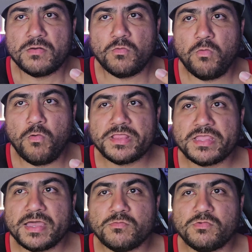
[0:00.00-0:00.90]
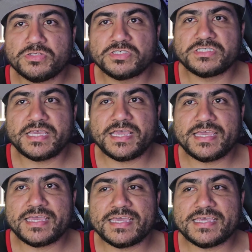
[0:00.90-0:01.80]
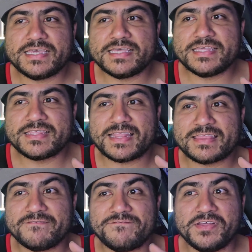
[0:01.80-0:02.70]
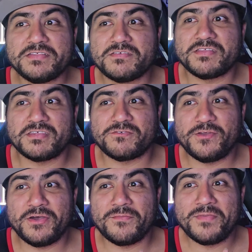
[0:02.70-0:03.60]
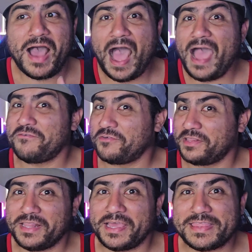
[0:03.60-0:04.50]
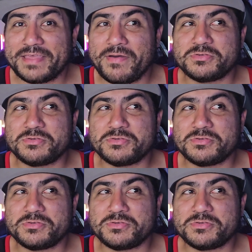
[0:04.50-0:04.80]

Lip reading: one thing I will say is that the villains of this film, I really like them.